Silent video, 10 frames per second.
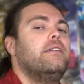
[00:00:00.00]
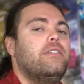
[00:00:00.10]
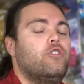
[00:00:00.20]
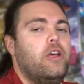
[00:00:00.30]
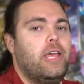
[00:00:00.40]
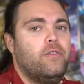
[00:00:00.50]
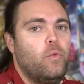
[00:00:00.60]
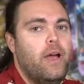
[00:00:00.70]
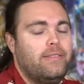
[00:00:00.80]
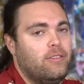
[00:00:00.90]
Tons of great
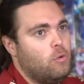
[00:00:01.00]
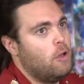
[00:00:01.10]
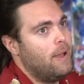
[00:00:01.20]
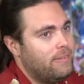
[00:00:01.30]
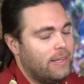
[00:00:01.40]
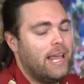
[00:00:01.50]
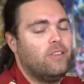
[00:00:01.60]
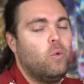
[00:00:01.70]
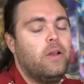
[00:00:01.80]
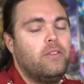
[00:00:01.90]
giveaways as well. My site
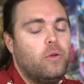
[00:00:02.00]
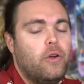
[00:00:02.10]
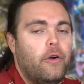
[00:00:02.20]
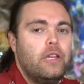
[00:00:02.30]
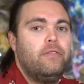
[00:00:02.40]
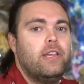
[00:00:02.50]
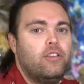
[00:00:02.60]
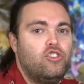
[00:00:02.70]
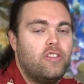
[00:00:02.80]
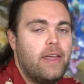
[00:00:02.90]
has one as well currently if you'd
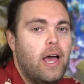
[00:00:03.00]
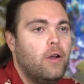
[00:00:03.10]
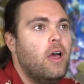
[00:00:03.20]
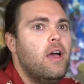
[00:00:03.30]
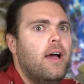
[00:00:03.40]
like to check that out.